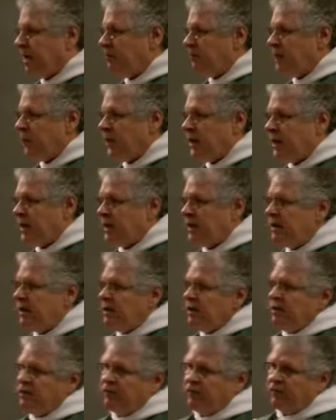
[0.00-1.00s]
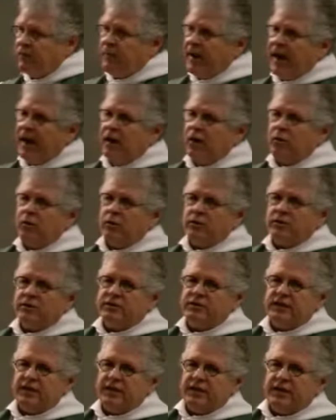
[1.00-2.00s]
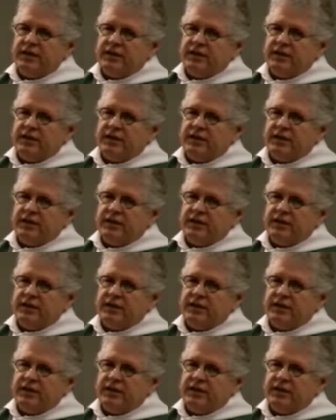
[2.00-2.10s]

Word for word: but I pray for powers